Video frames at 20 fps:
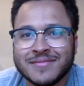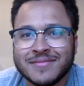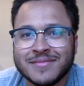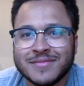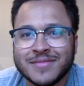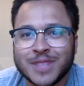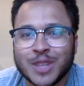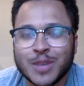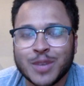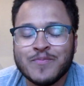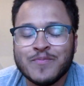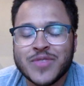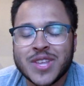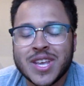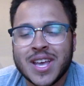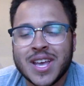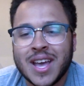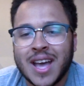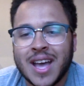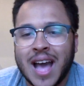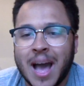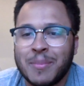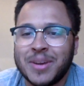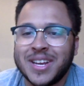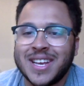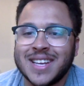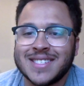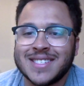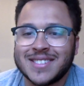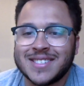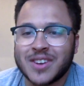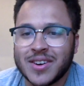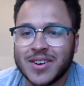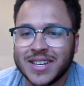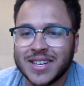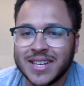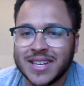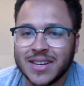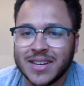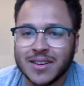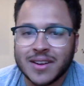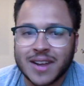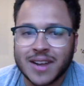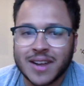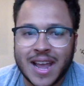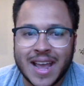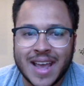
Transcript: So I'm going to get started here,